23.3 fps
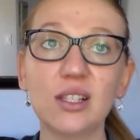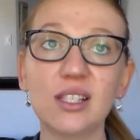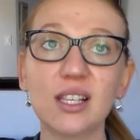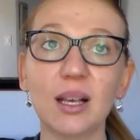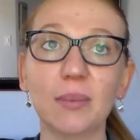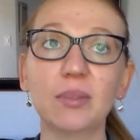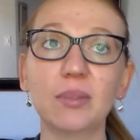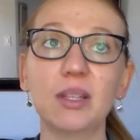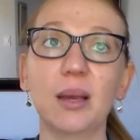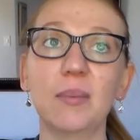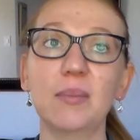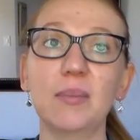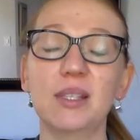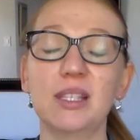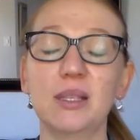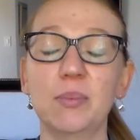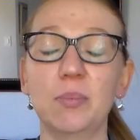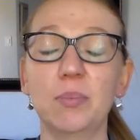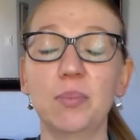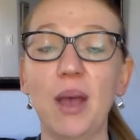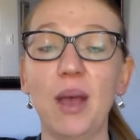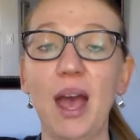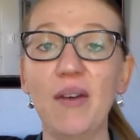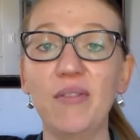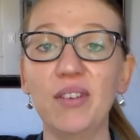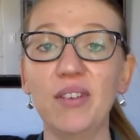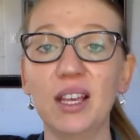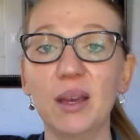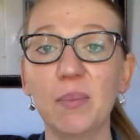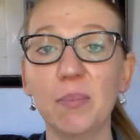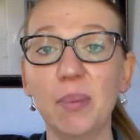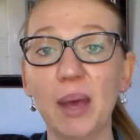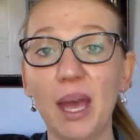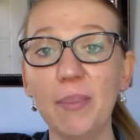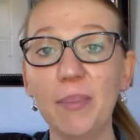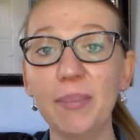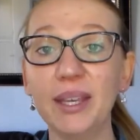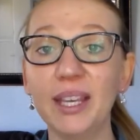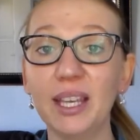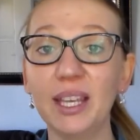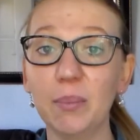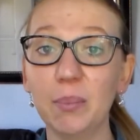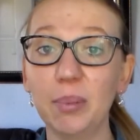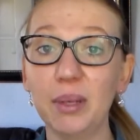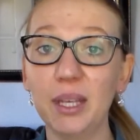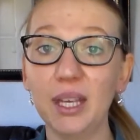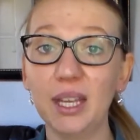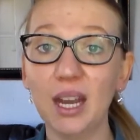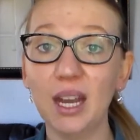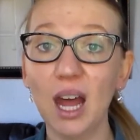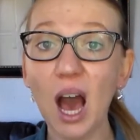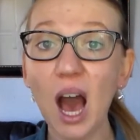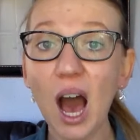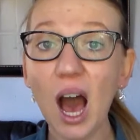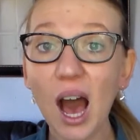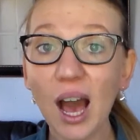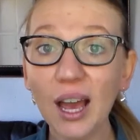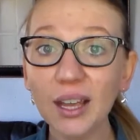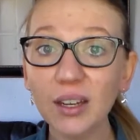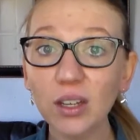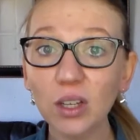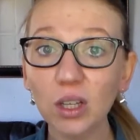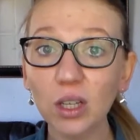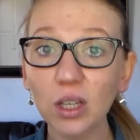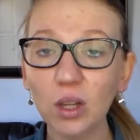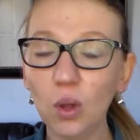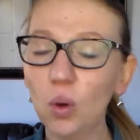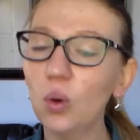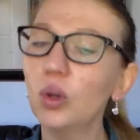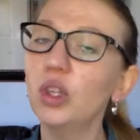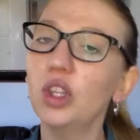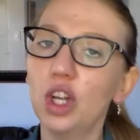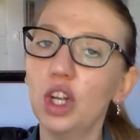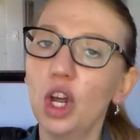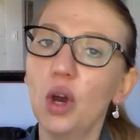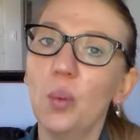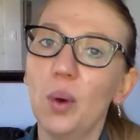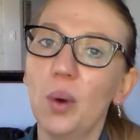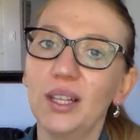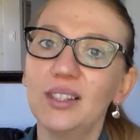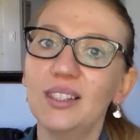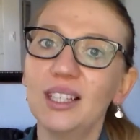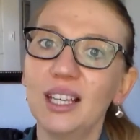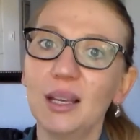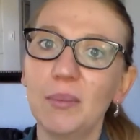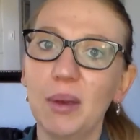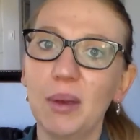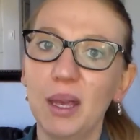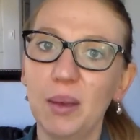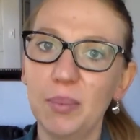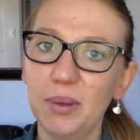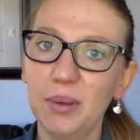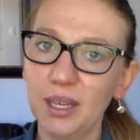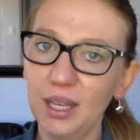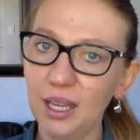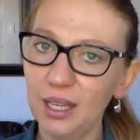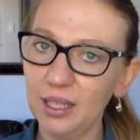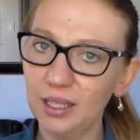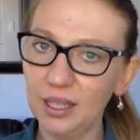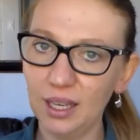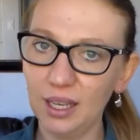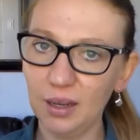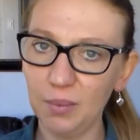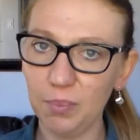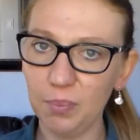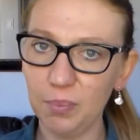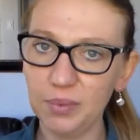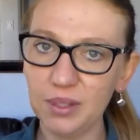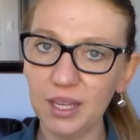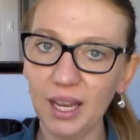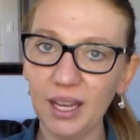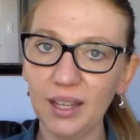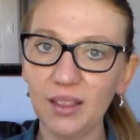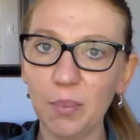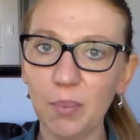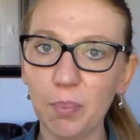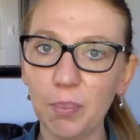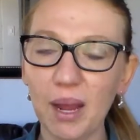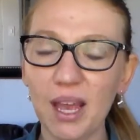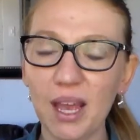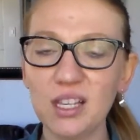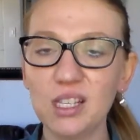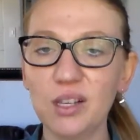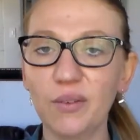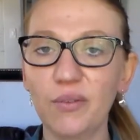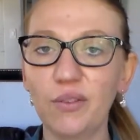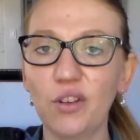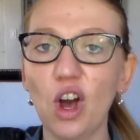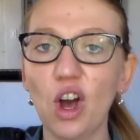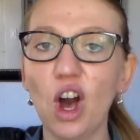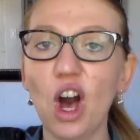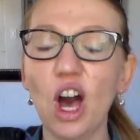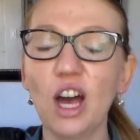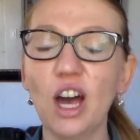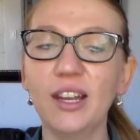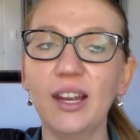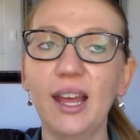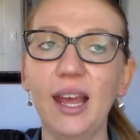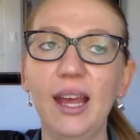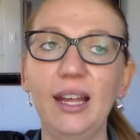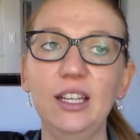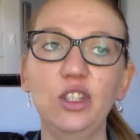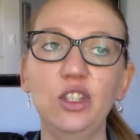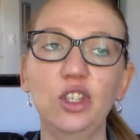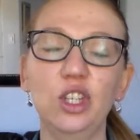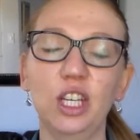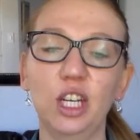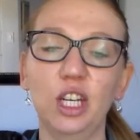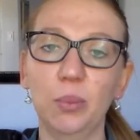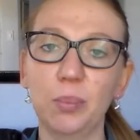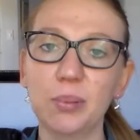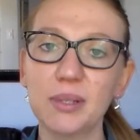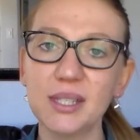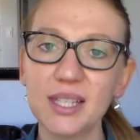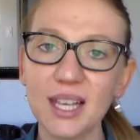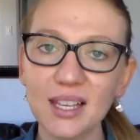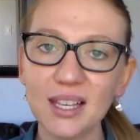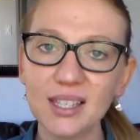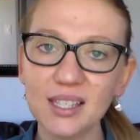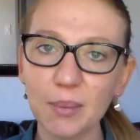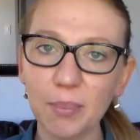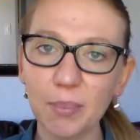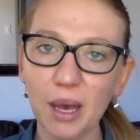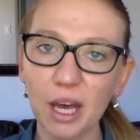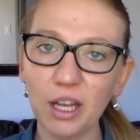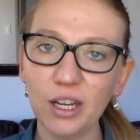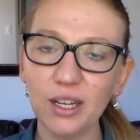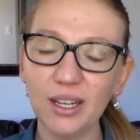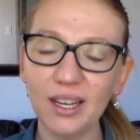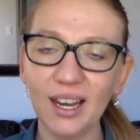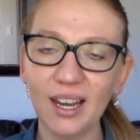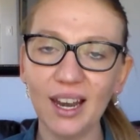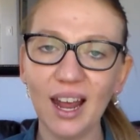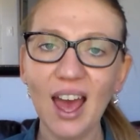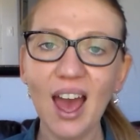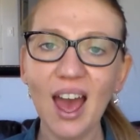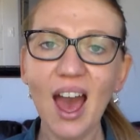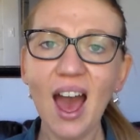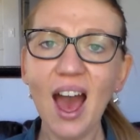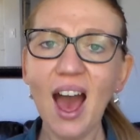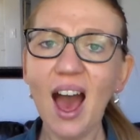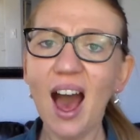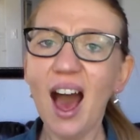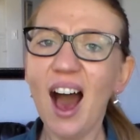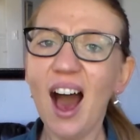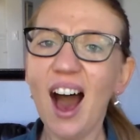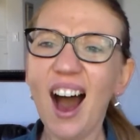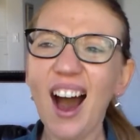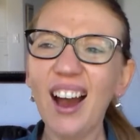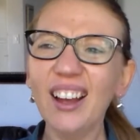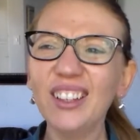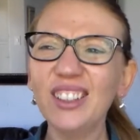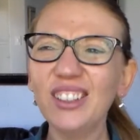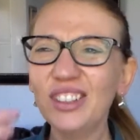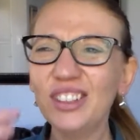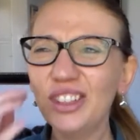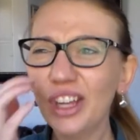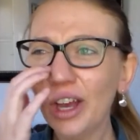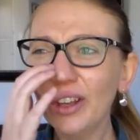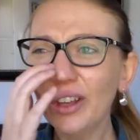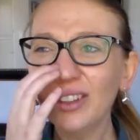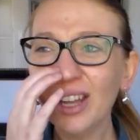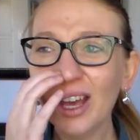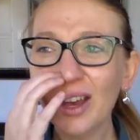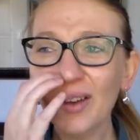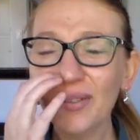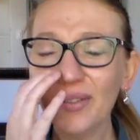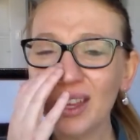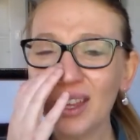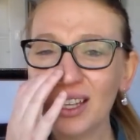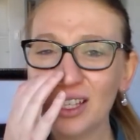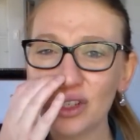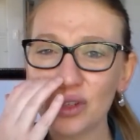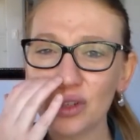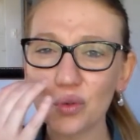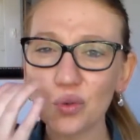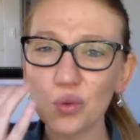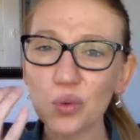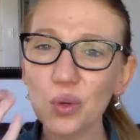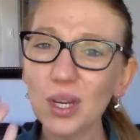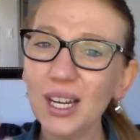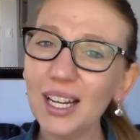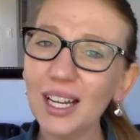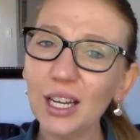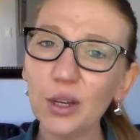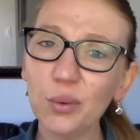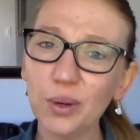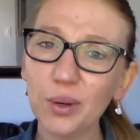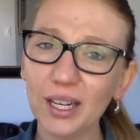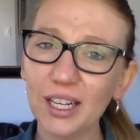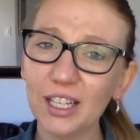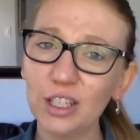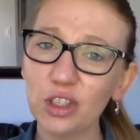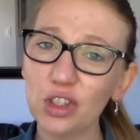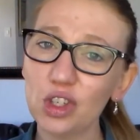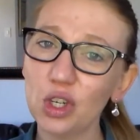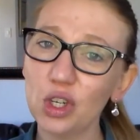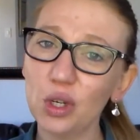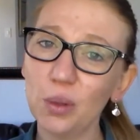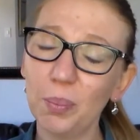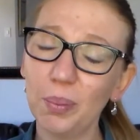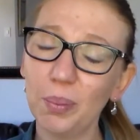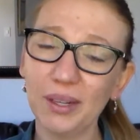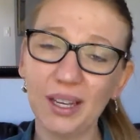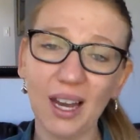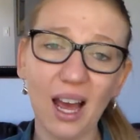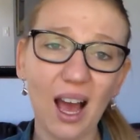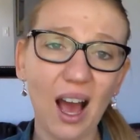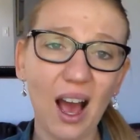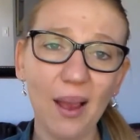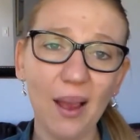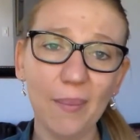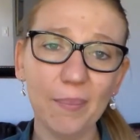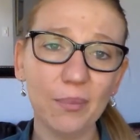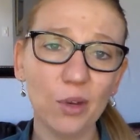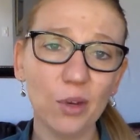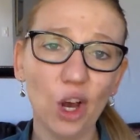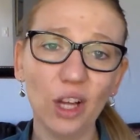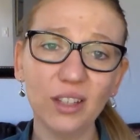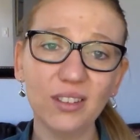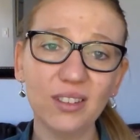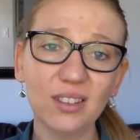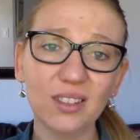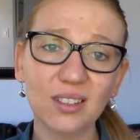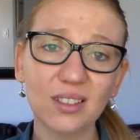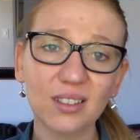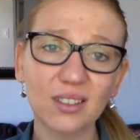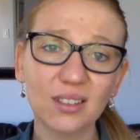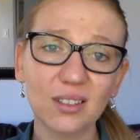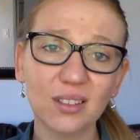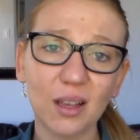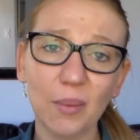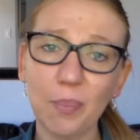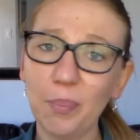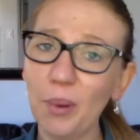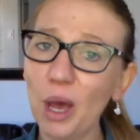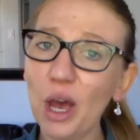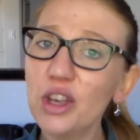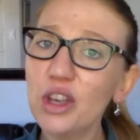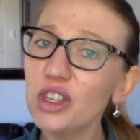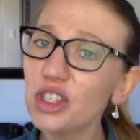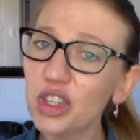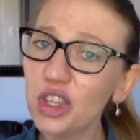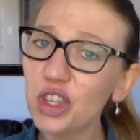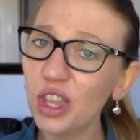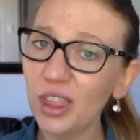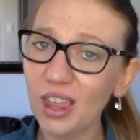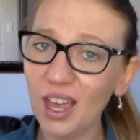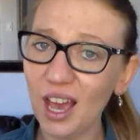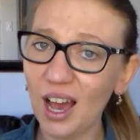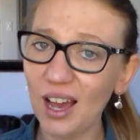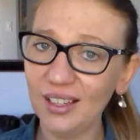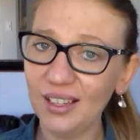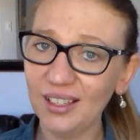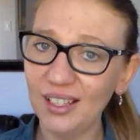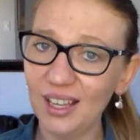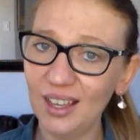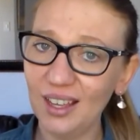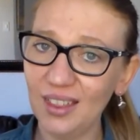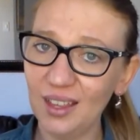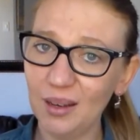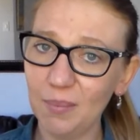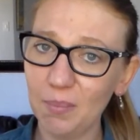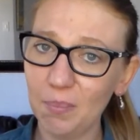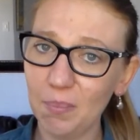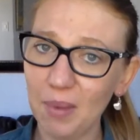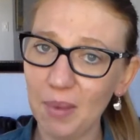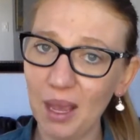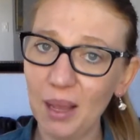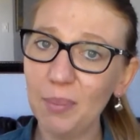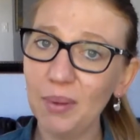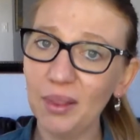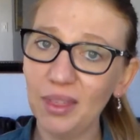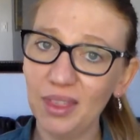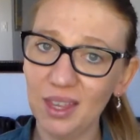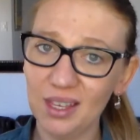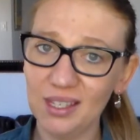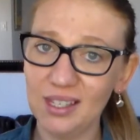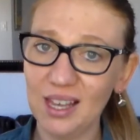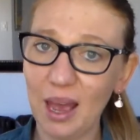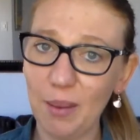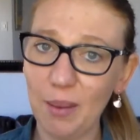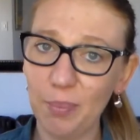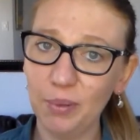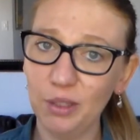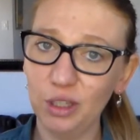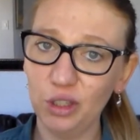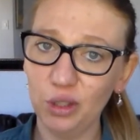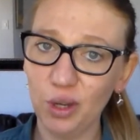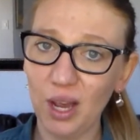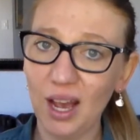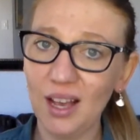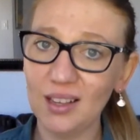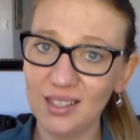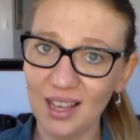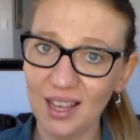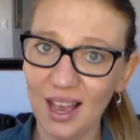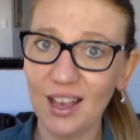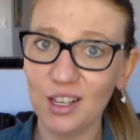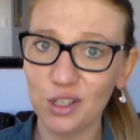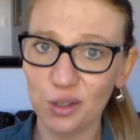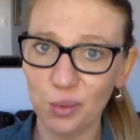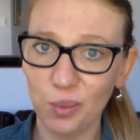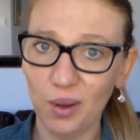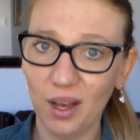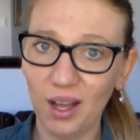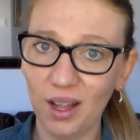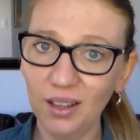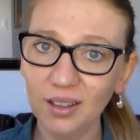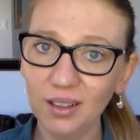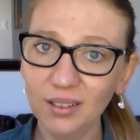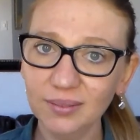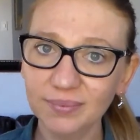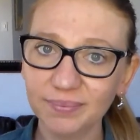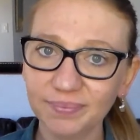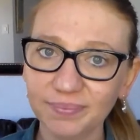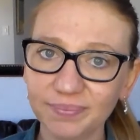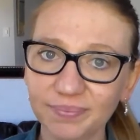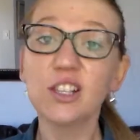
sometimes having a baby can be an idol, or, wanting a baby, it can take the place of God and you can obsess about it. And I don't know if that's really true, but I'm not opposed to the idea that maybe this happened to us as well.